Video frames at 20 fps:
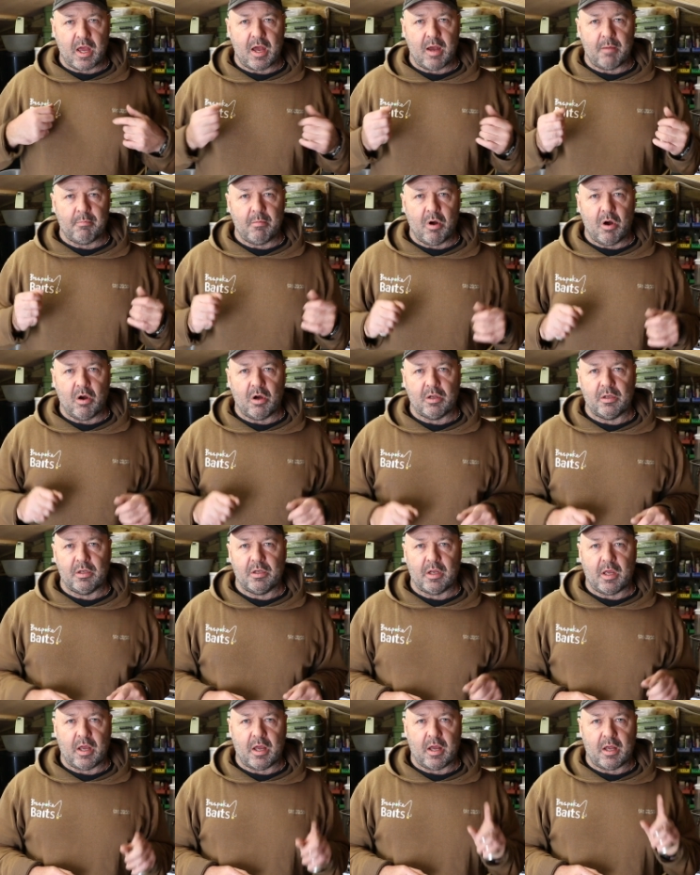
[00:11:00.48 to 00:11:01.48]
I'm
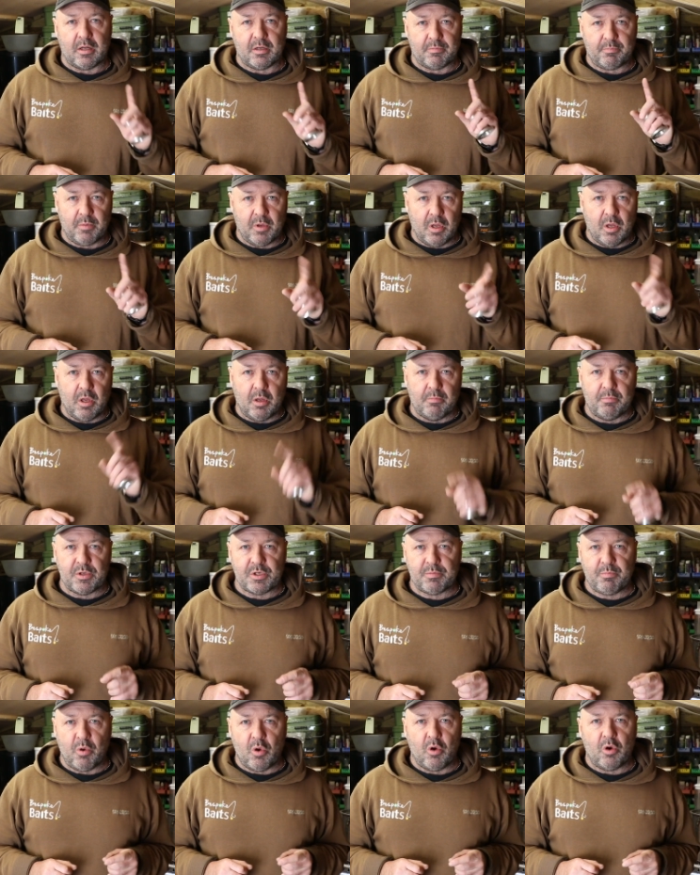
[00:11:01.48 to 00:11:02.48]
Martin, and
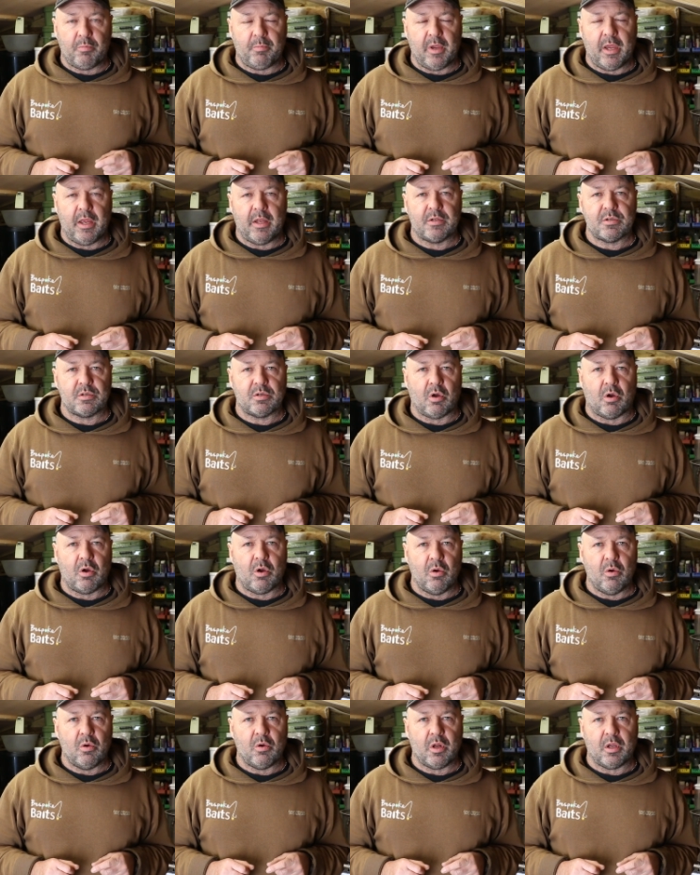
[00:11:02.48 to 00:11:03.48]

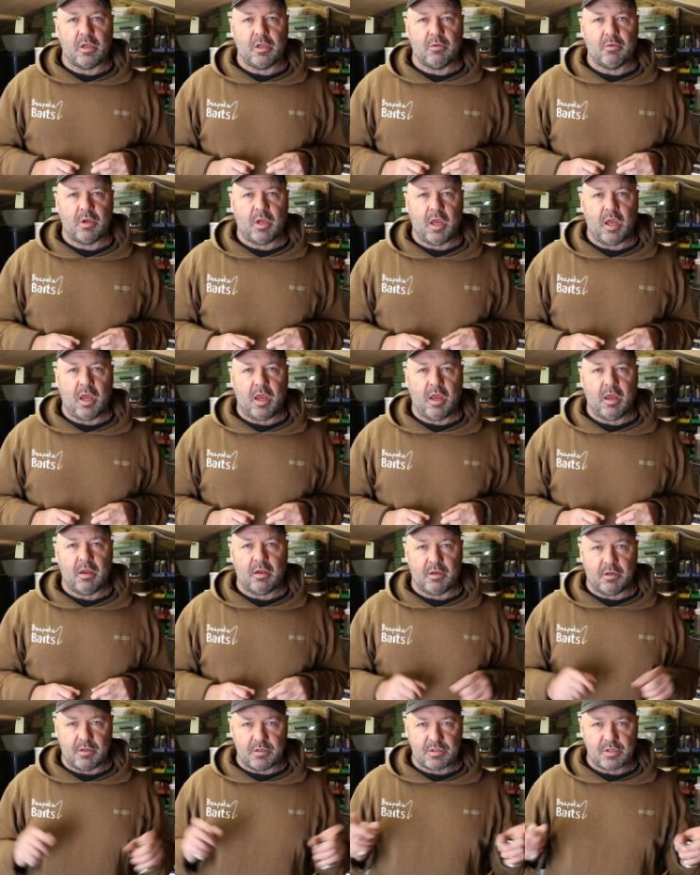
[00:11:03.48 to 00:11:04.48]
bespokebaits.co.uk, and you
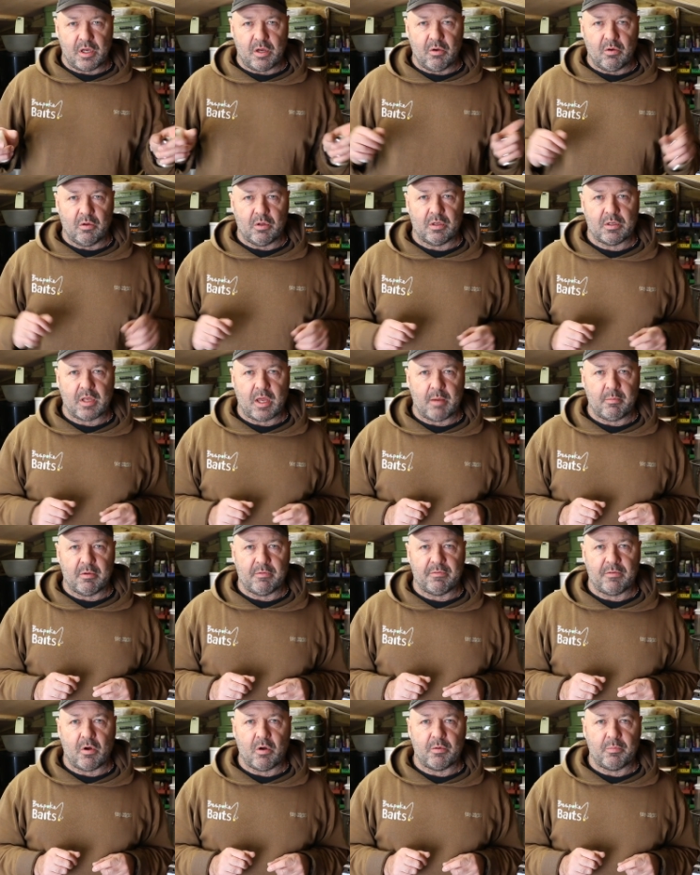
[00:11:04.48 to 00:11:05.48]
can see all the type
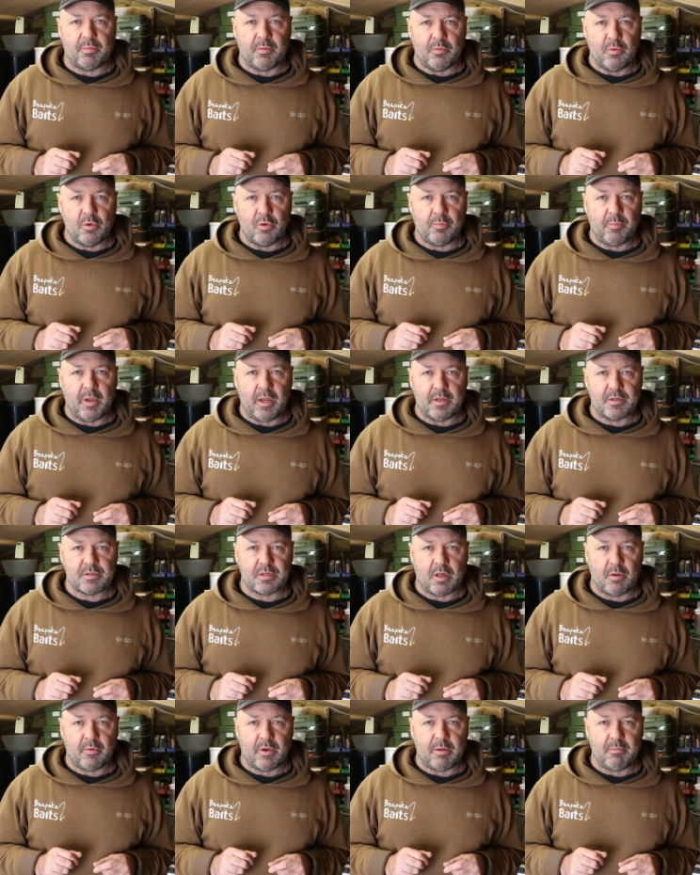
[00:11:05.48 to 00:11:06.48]
of hook baits
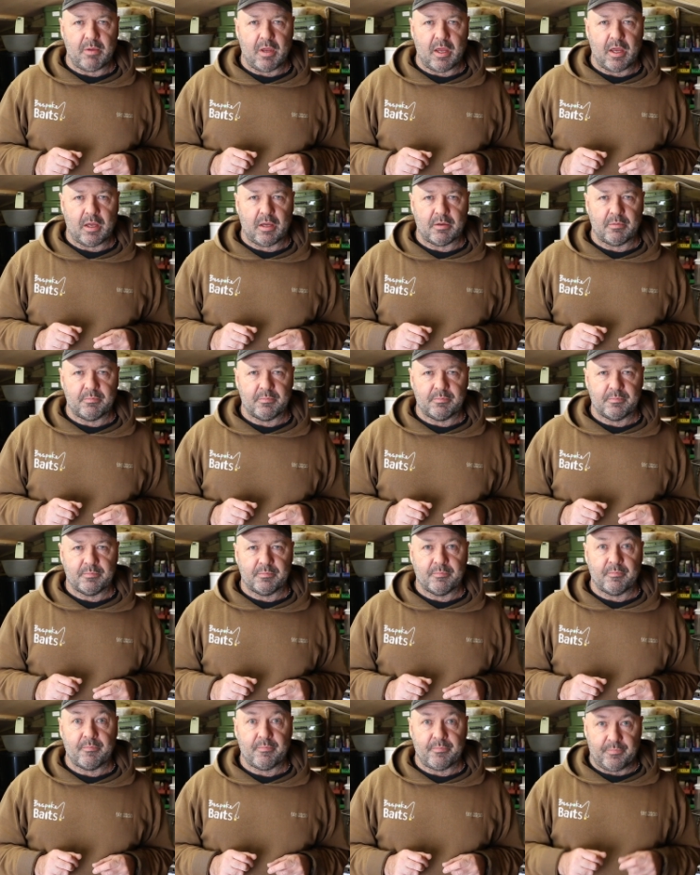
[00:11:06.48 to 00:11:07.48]
that we make.
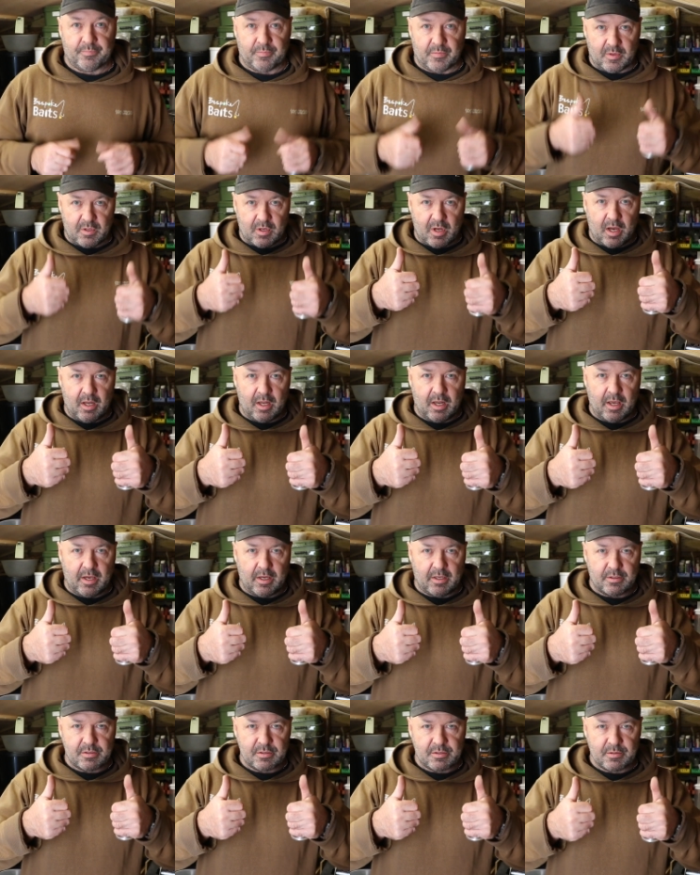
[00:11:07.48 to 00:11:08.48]
Tight
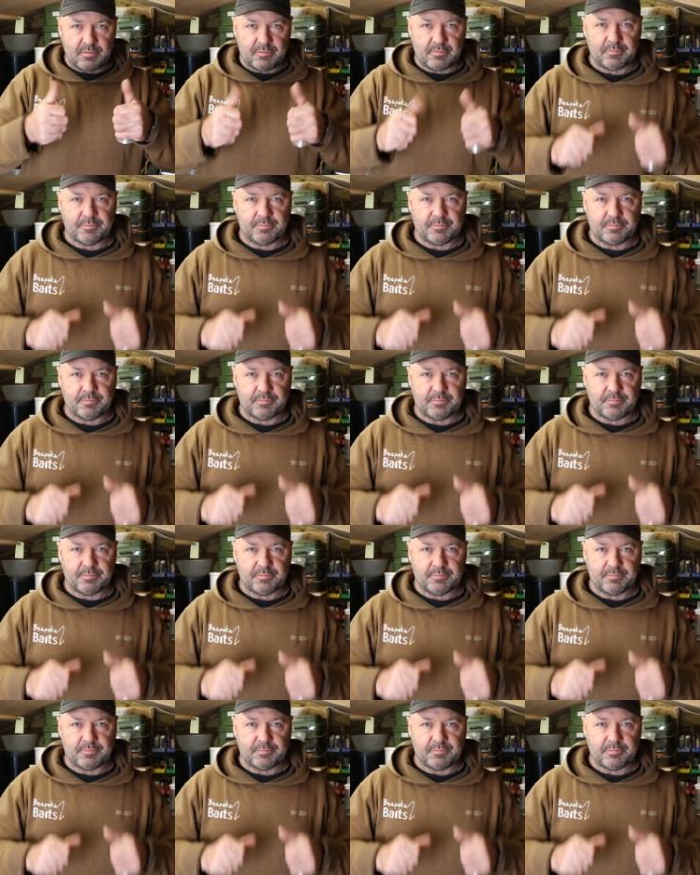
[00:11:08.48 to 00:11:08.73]
lines.